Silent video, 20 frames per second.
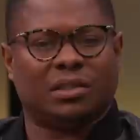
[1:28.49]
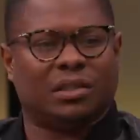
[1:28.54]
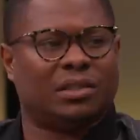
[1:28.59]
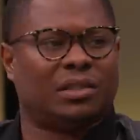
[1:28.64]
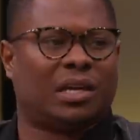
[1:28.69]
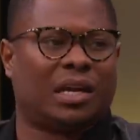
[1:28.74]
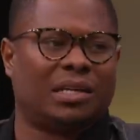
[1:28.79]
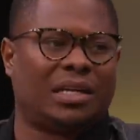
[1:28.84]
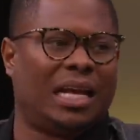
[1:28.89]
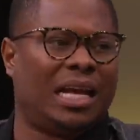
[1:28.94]

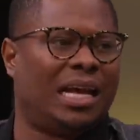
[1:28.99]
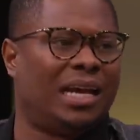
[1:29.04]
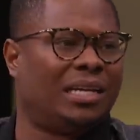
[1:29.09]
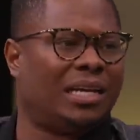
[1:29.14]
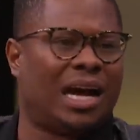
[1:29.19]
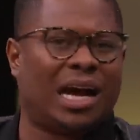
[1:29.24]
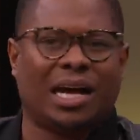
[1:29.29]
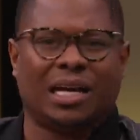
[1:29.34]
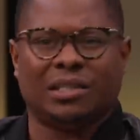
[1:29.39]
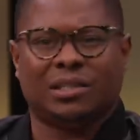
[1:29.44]
just kind of had
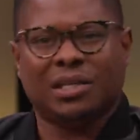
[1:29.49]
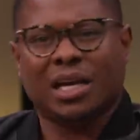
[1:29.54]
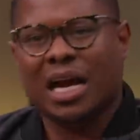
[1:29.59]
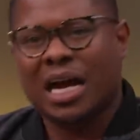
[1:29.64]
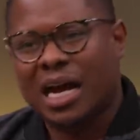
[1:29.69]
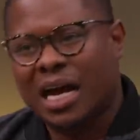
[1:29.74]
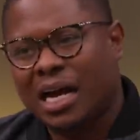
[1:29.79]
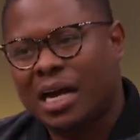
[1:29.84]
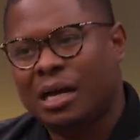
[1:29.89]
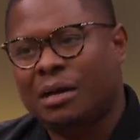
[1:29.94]
odd
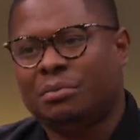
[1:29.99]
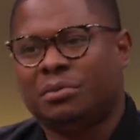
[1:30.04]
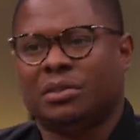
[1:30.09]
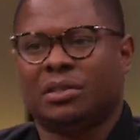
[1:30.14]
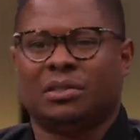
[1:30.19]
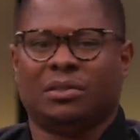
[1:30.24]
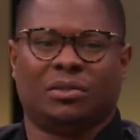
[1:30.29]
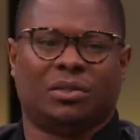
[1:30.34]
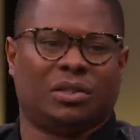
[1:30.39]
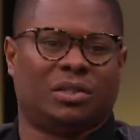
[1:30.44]
jobs
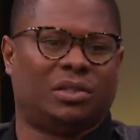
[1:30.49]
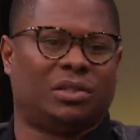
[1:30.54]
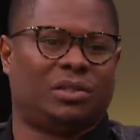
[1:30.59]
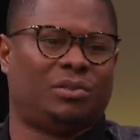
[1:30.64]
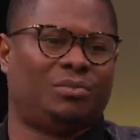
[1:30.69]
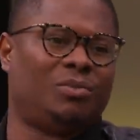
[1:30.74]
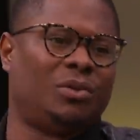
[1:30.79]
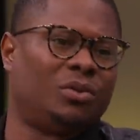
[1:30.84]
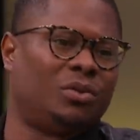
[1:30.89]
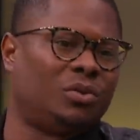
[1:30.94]
and
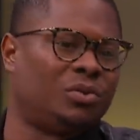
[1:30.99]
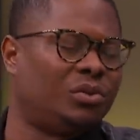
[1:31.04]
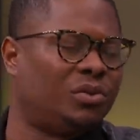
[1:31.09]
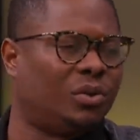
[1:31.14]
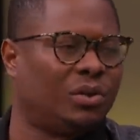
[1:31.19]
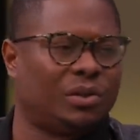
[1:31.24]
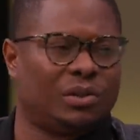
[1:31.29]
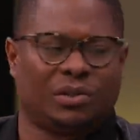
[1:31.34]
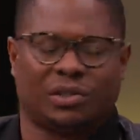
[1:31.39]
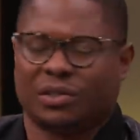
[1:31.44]
just, you know,
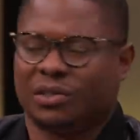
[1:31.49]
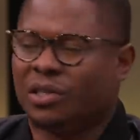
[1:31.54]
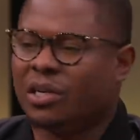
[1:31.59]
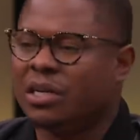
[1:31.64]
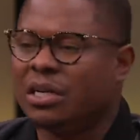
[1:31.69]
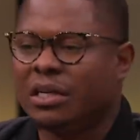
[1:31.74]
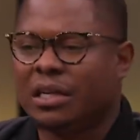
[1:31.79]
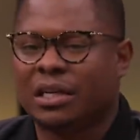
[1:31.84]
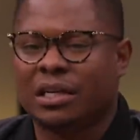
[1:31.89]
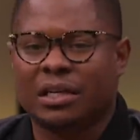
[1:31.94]
sort of just
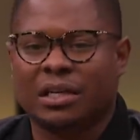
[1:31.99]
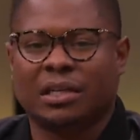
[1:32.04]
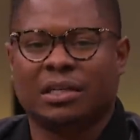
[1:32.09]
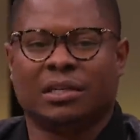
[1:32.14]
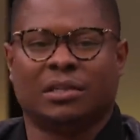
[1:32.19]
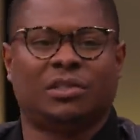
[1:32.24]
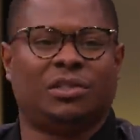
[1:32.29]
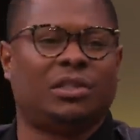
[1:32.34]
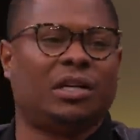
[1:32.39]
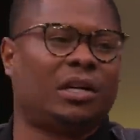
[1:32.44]
cooking
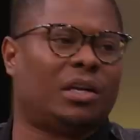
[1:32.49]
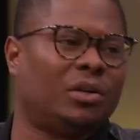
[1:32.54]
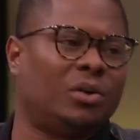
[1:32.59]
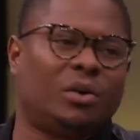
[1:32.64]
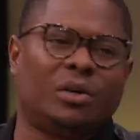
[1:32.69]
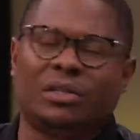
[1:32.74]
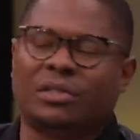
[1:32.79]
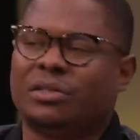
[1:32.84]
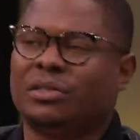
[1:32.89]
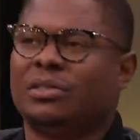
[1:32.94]
and shucking
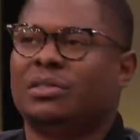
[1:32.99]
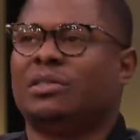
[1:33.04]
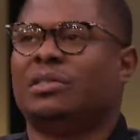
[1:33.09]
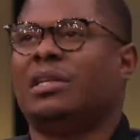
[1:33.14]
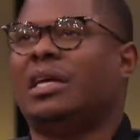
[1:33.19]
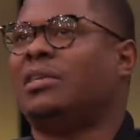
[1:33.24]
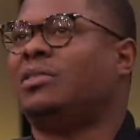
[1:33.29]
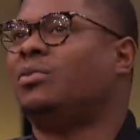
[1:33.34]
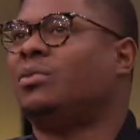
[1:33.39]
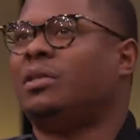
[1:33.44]
oysters and
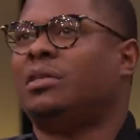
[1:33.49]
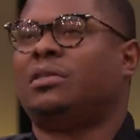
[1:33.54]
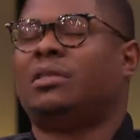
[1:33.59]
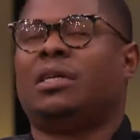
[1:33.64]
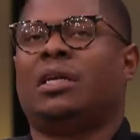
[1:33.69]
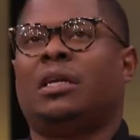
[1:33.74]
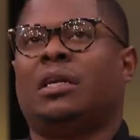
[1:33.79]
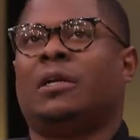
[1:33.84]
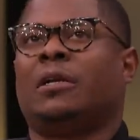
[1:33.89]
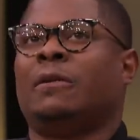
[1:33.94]
that sort of
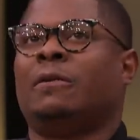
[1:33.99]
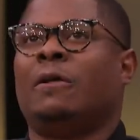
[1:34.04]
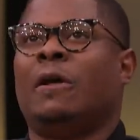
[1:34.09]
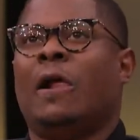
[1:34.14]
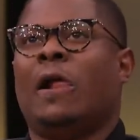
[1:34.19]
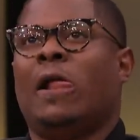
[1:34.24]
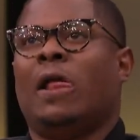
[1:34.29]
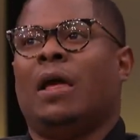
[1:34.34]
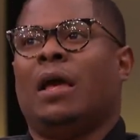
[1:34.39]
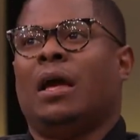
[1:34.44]
thing. And
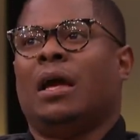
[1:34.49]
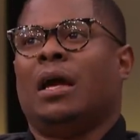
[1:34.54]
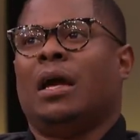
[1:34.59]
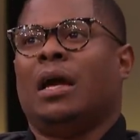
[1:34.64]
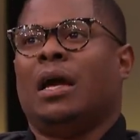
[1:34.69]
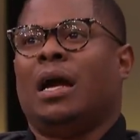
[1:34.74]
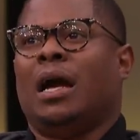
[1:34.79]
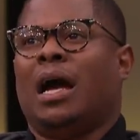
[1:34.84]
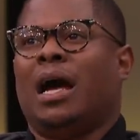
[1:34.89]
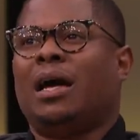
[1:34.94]

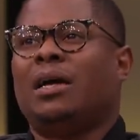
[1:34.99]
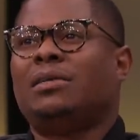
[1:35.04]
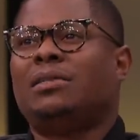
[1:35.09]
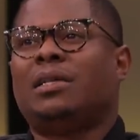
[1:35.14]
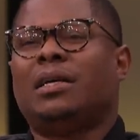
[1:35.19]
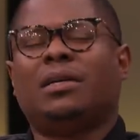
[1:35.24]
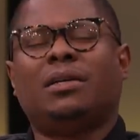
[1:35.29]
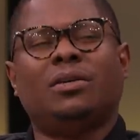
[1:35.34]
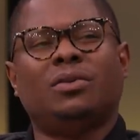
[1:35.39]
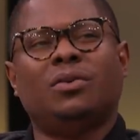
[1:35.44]
I was
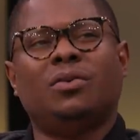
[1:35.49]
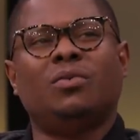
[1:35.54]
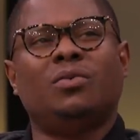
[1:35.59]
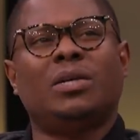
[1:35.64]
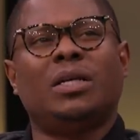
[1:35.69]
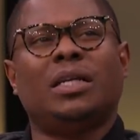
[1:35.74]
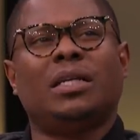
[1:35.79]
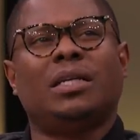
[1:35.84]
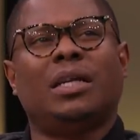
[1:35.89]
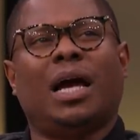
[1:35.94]
like, you know
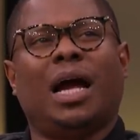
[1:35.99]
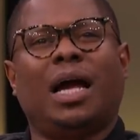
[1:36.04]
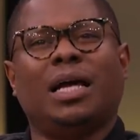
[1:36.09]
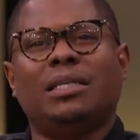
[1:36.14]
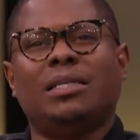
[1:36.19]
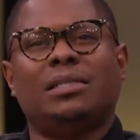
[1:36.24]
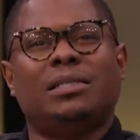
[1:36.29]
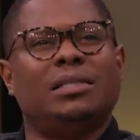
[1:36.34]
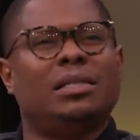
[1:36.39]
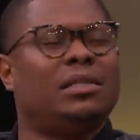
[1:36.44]
what? I
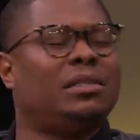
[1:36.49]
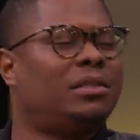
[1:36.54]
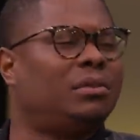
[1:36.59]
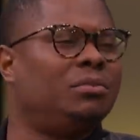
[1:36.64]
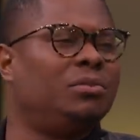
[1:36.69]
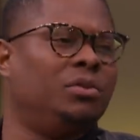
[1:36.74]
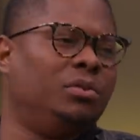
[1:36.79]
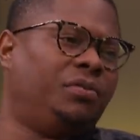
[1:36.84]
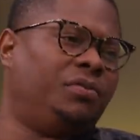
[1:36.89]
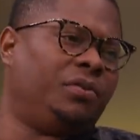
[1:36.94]
just need
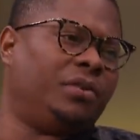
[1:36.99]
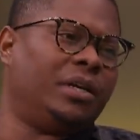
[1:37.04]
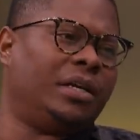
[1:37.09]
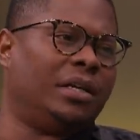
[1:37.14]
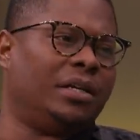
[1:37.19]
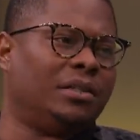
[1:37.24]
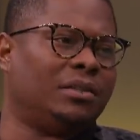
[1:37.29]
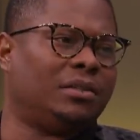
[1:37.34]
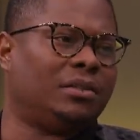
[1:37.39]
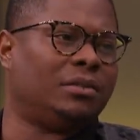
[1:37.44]
some new
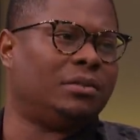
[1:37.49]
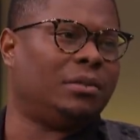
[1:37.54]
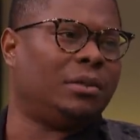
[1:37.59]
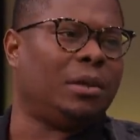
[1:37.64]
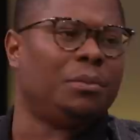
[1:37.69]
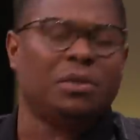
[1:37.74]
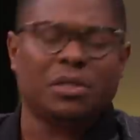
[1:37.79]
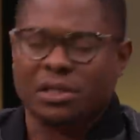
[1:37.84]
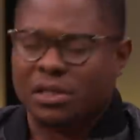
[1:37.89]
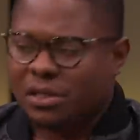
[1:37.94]
friends.
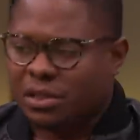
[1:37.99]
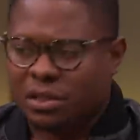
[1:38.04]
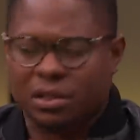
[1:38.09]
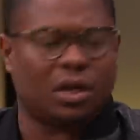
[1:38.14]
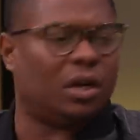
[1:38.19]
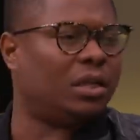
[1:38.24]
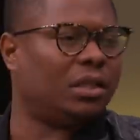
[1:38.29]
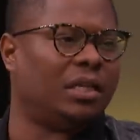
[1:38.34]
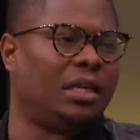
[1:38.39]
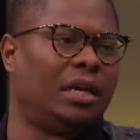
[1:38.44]
Let me just
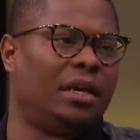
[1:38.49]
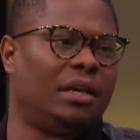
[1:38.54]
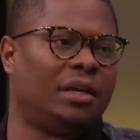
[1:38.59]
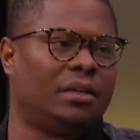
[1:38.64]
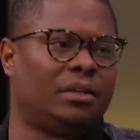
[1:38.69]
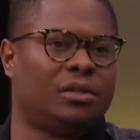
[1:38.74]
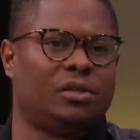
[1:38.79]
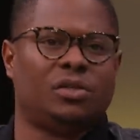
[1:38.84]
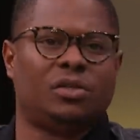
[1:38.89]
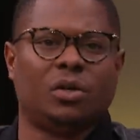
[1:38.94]
start there.
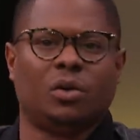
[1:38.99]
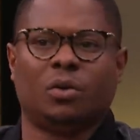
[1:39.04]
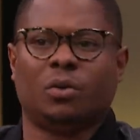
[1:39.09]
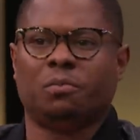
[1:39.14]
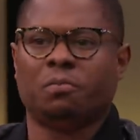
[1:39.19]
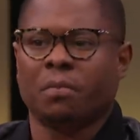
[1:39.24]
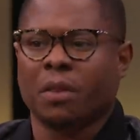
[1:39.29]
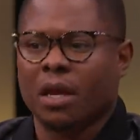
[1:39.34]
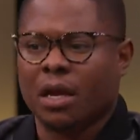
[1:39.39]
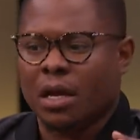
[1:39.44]
So mm
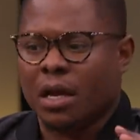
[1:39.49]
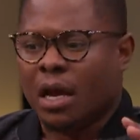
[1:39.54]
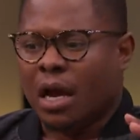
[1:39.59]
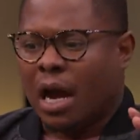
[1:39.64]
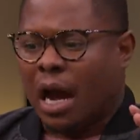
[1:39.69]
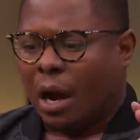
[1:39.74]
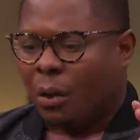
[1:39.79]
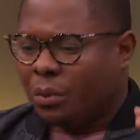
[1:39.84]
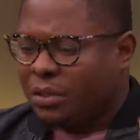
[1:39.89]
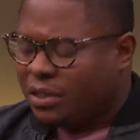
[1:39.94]

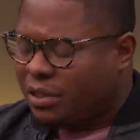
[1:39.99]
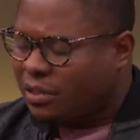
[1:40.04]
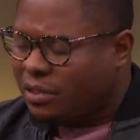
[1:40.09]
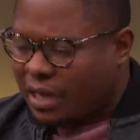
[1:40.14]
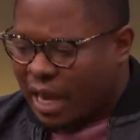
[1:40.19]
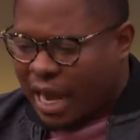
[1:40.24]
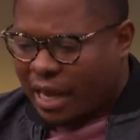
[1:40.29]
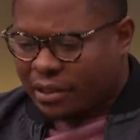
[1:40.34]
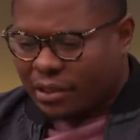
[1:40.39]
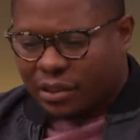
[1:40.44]
-hmm. I went to this
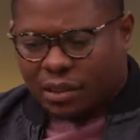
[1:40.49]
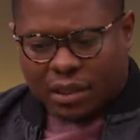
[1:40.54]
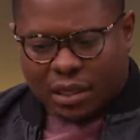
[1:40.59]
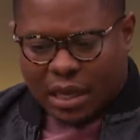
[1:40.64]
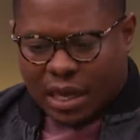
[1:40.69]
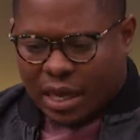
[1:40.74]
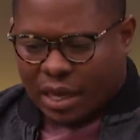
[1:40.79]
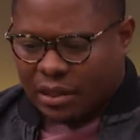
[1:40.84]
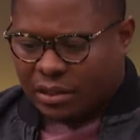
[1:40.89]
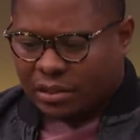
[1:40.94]
acting
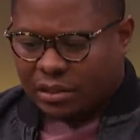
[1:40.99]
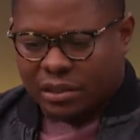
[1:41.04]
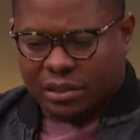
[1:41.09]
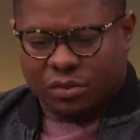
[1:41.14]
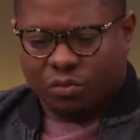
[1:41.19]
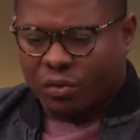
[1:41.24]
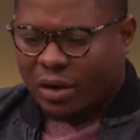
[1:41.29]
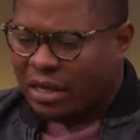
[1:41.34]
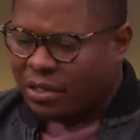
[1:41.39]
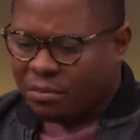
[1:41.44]
class,
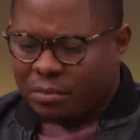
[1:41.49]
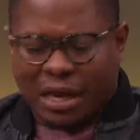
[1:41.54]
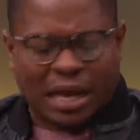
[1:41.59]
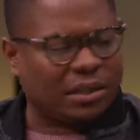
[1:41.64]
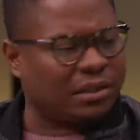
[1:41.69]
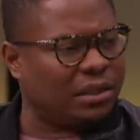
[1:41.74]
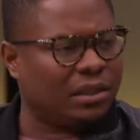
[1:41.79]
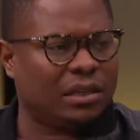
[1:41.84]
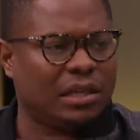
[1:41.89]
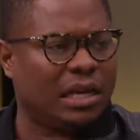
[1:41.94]
this random
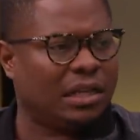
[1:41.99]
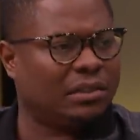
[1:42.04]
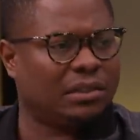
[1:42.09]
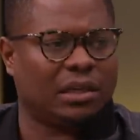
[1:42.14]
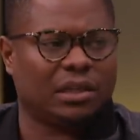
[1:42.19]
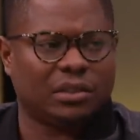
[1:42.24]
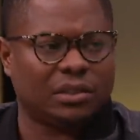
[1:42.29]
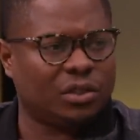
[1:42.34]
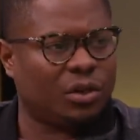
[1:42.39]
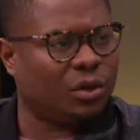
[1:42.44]
acting class
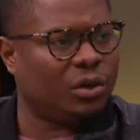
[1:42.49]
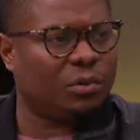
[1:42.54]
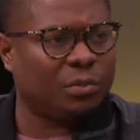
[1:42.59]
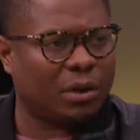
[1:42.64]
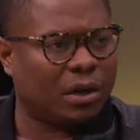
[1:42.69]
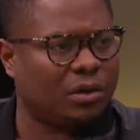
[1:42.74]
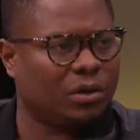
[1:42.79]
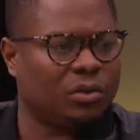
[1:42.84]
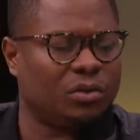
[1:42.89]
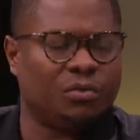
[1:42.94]
that I just heard
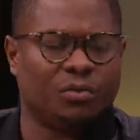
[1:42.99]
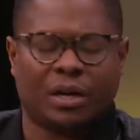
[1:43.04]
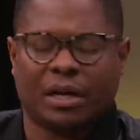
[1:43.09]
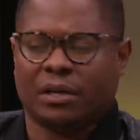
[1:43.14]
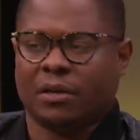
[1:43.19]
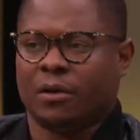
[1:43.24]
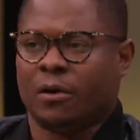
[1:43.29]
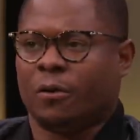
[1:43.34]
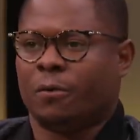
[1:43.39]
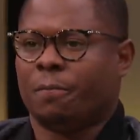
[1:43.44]
about on the
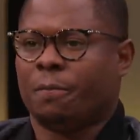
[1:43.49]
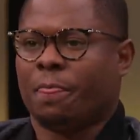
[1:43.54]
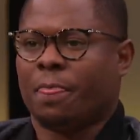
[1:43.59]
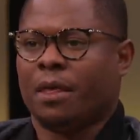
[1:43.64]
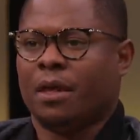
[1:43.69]
radio,